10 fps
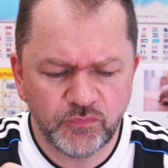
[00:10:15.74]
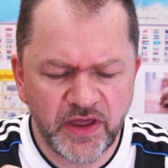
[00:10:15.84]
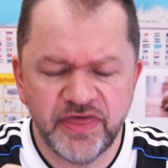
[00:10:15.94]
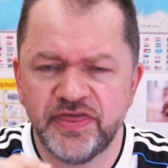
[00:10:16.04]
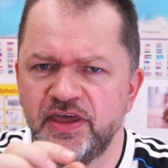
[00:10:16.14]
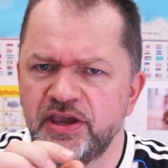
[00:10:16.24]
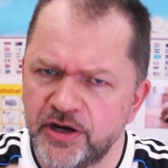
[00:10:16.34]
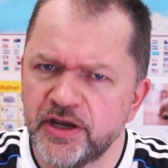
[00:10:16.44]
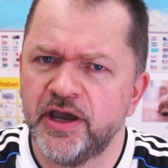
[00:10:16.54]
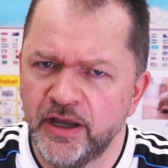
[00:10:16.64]

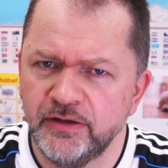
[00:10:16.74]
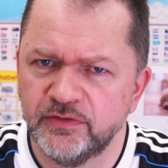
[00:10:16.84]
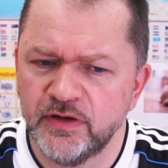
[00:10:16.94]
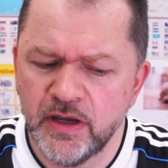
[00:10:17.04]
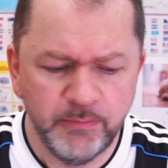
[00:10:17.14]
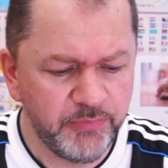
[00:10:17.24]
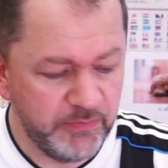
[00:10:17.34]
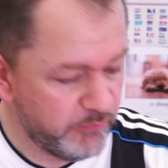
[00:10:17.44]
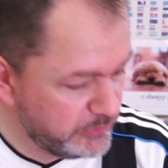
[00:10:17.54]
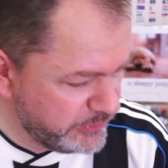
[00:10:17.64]
thicker cut,
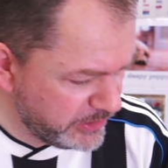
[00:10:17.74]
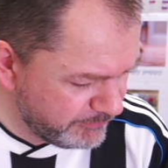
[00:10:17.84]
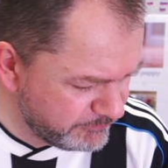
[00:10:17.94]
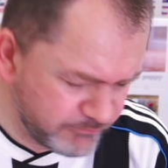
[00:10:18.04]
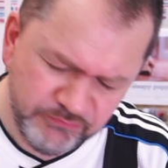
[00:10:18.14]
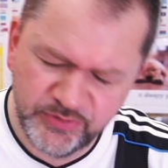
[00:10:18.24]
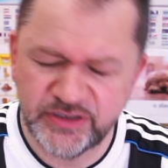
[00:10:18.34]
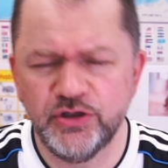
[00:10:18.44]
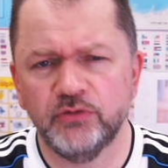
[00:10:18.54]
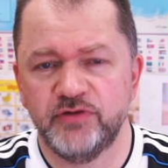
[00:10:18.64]
but
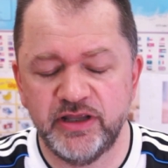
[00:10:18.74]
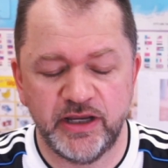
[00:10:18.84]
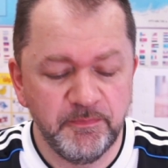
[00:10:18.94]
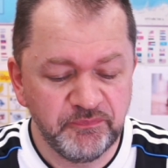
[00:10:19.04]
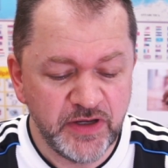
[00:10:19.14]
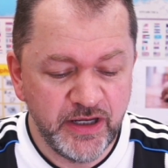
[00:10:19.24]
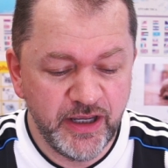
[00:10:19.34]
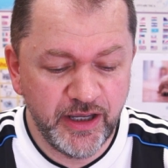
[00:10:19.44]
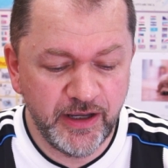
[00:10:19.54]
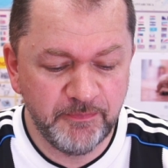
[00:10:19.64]
it's not really.
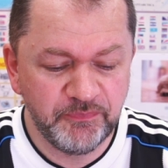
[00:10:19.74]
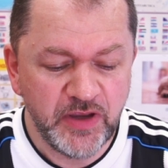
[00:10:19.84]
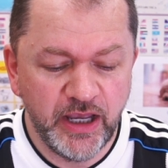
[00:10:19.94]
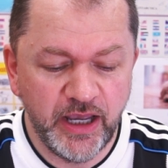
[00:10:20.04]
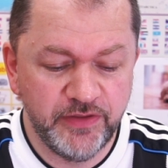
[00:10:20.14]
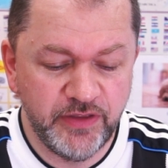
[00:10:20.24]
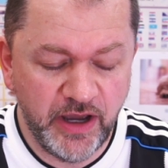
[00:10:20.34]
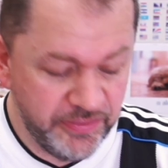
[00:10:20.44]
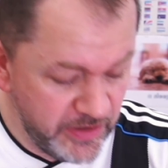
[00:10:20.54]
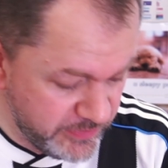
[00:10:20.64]
And
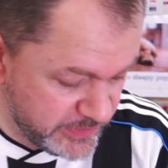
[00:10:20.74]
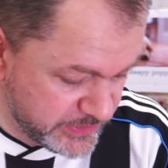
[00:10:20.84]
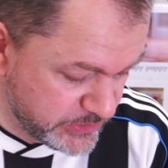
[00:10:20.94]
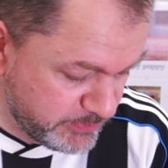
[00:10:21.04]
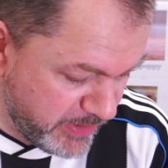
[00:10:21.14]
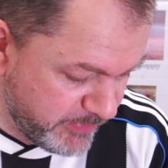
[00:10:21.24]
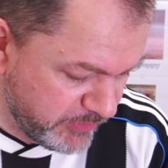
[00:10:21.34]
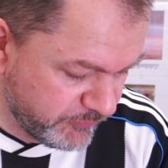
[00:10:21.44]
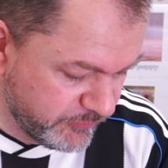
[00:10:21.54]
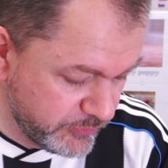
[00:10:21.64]
I think this is maybe
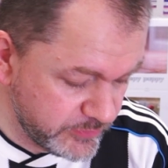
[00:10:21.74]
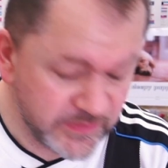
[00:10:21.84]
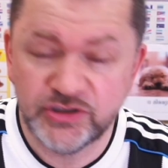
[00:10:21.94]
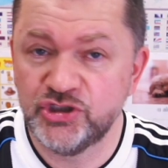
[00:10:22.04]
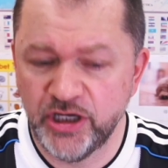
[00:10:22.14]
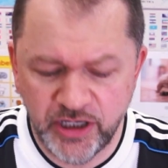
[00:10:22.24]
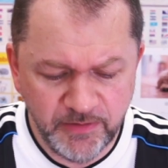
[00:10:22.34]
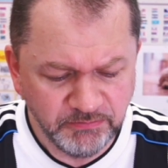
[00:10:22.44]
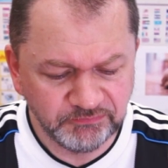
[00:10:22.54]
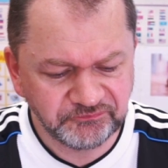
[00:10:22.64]
roast
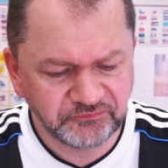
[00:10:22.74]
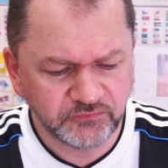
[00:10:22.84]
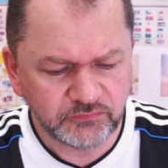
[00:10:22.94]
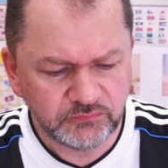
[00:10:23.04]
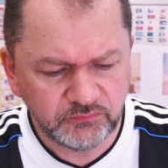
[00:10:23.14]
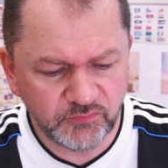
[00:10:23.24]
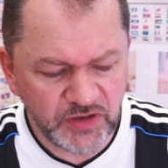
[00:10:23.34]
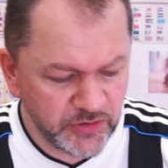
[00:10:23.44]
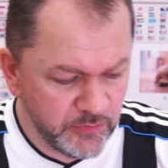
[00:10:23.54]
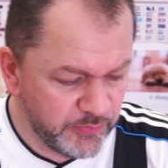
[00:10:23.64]
chicken
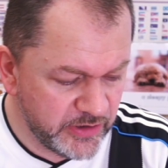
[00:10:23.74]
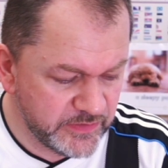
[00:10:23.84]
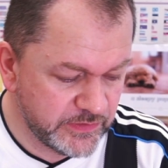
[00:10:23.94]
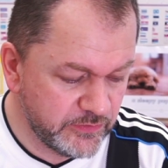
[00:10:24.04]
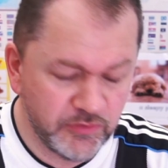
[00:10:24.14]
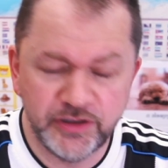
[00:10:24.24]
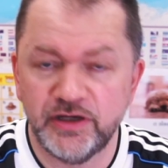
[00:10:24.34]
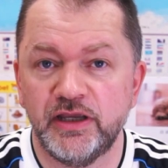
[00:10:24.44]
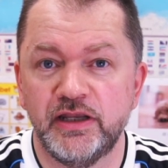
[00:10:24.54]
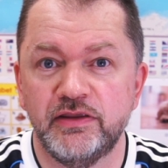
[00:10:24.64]
compared to the one
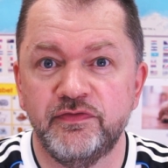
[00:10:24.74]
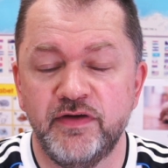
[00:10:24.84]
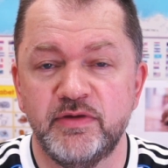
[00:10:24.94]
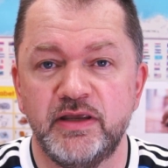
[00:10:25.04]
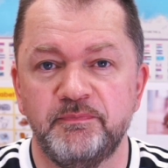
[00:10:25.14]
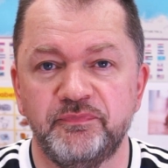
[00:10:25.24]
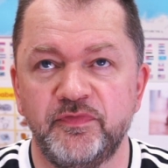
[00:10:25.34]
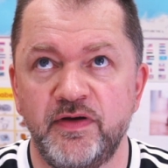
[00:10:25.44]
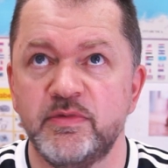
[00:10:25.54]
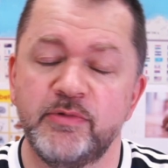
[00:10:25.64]
in the
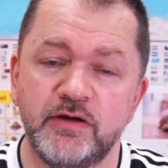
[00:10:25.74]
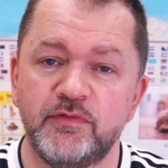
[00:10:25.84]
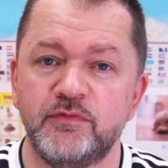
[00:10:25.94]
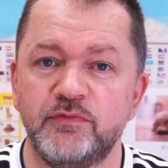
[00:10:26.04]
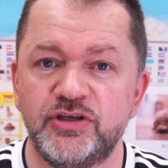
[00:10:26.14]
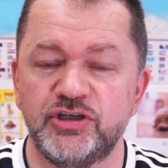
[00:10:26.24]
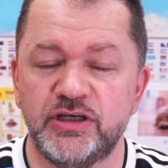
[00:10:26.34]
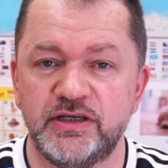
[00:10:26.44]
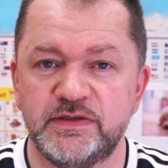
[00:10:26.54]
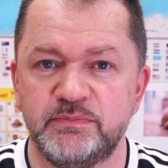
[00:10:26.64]
Family Mart one, which
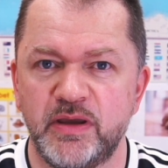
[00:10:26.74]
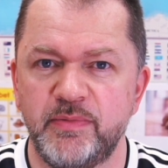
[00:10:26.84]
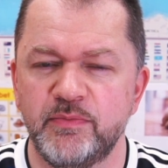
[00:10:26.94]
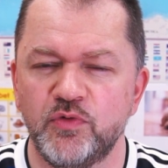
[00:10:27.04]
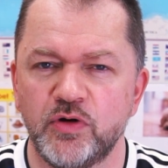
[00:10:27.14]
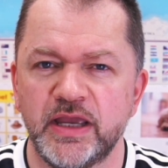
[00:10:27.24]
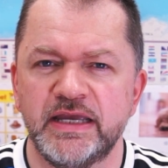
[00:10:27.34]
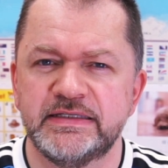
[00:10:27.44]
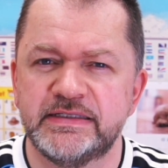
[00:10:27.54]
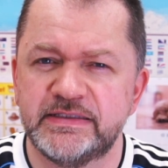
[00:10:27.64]
is maybe more
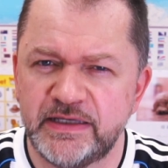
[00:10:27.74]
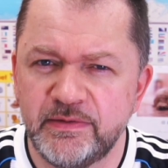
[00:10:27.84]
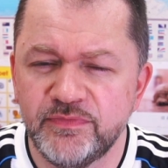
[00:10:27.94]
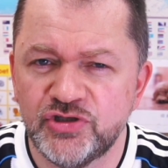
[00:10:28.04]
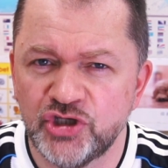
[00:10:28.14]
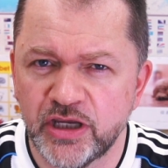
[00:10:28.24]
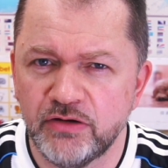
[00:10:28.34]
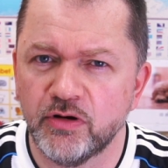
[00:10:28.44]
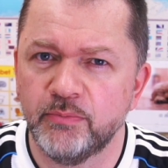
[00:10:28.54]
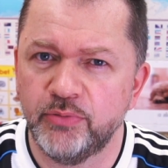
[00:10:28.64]
steamed chicken
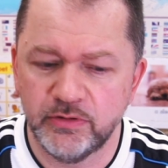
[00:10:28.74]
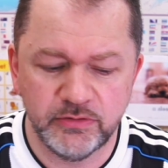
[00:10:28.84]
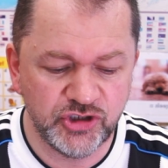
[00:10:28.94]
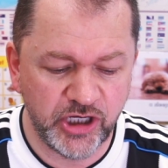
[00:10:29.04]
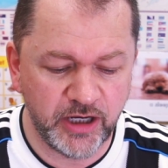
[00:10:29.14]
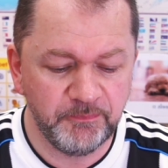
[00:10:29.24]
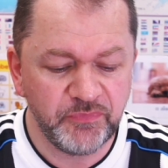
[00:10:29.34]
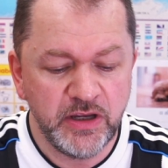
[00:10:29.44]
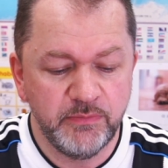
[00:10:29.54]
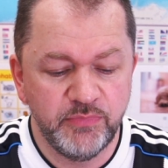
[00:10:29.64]
or boiled chicken,
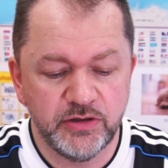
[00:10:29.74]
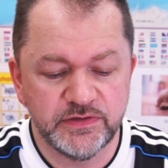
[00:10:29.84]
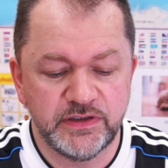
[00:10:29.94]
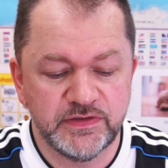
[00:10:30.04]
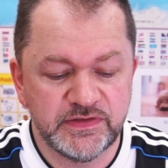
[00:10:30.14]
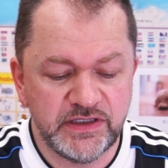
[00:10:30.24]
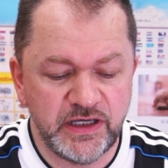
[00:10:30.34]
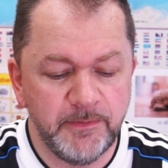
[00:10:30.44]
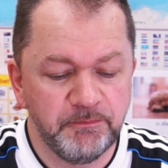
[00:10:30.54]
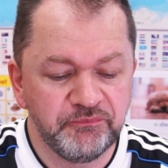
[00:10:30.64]
because you can
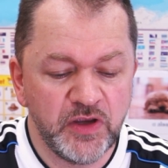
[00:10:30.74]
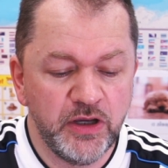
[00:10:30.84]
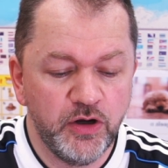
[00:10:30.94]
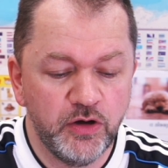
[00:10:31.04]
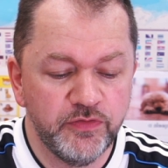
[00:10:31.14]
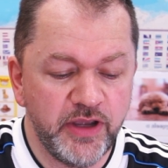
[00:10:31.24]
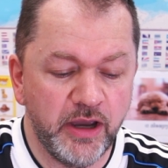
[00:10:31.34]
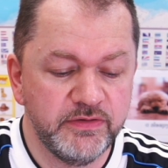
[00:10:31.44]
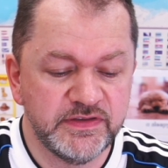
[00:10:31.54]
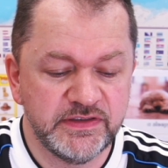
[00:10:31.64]
see on the
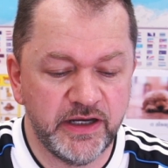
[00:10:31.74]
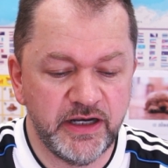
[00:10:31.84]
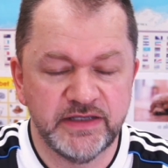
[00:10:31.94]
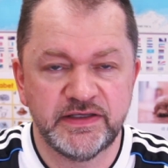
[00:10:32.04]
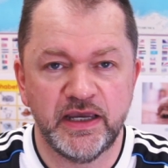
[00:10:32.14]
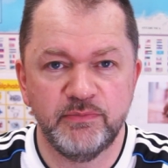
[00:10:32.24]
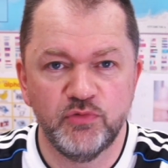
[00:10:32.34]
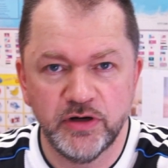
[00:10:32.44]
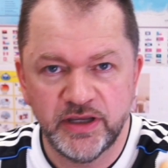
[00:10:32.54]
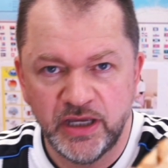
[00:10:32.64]
outside it has kind
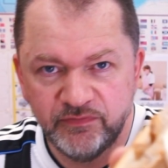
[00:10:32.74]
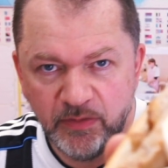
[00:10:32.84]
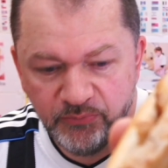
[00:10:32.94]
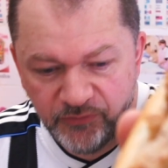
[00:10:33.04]
of a